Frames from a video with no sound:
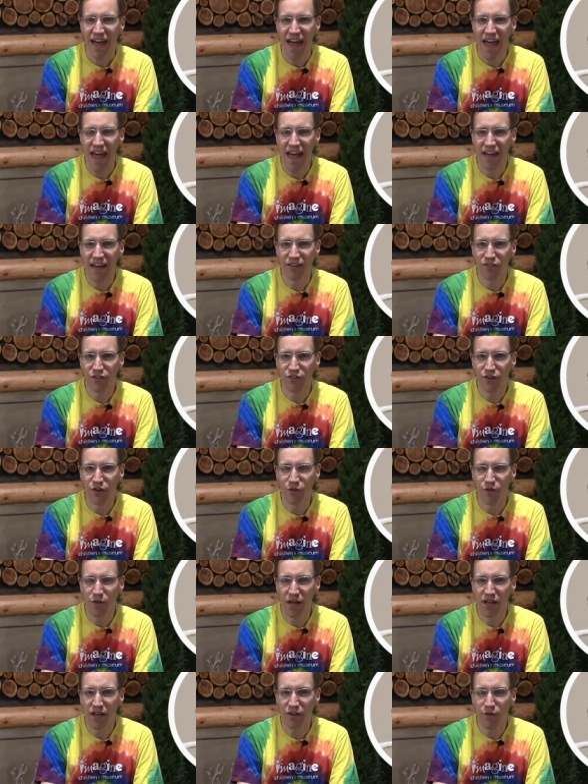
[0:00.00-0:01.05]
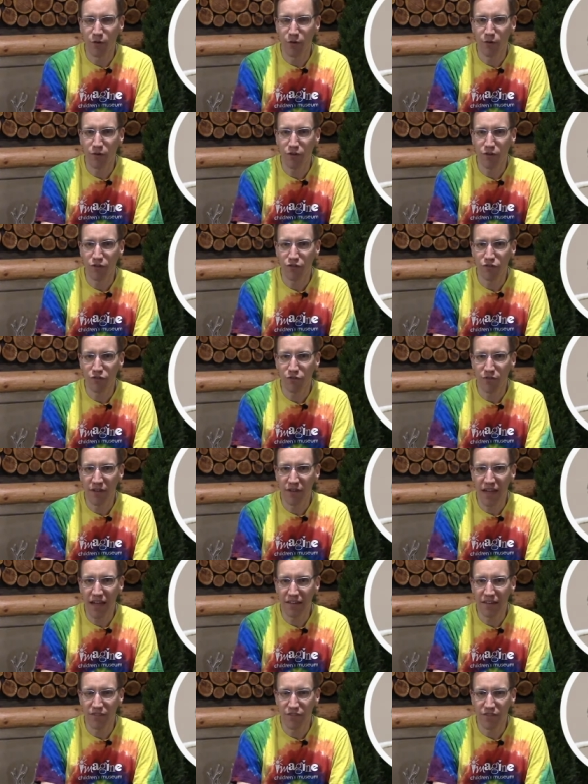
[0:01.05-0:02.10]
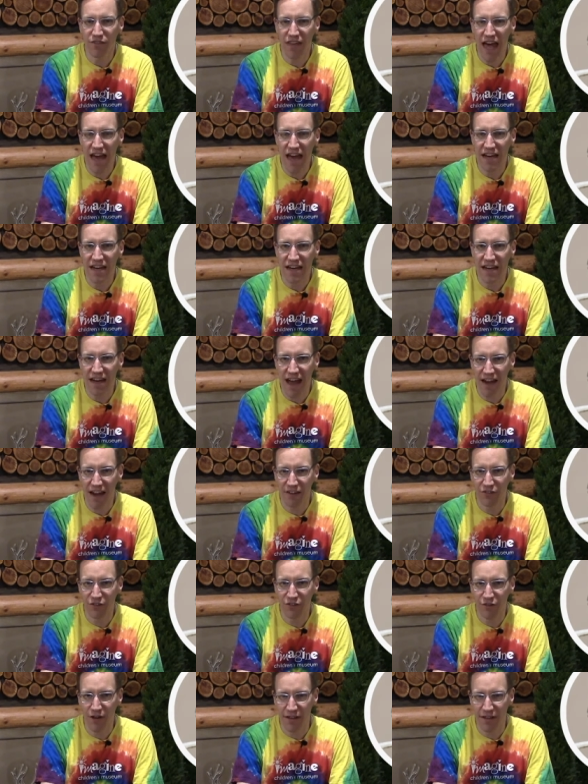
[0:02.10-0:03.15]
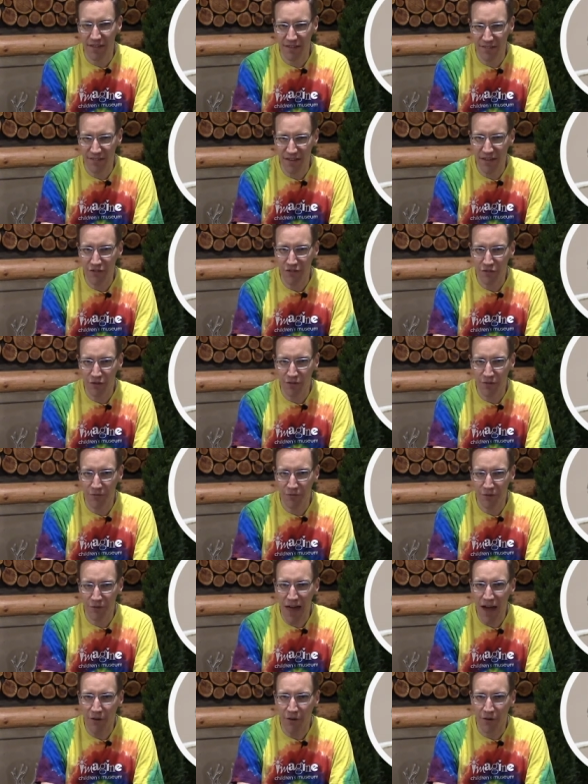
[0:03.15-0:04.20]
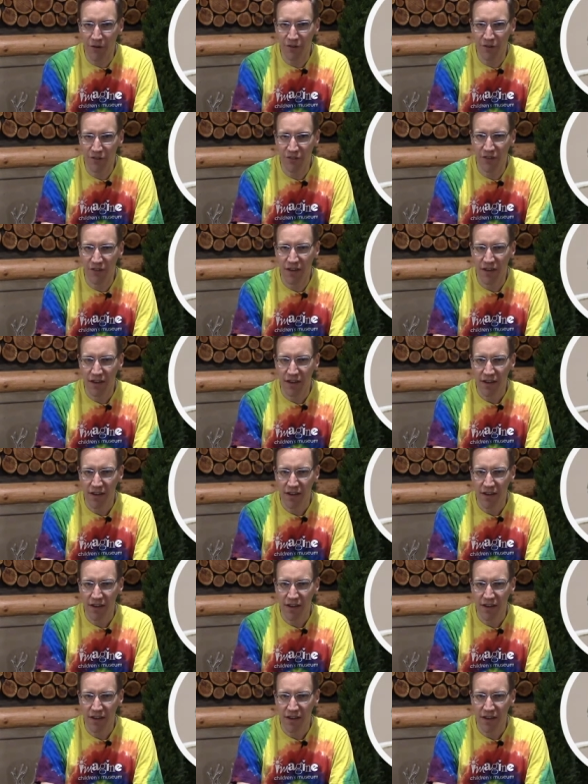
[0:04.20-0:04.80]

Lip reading: And so in order to get to that nectar at the center of flowers,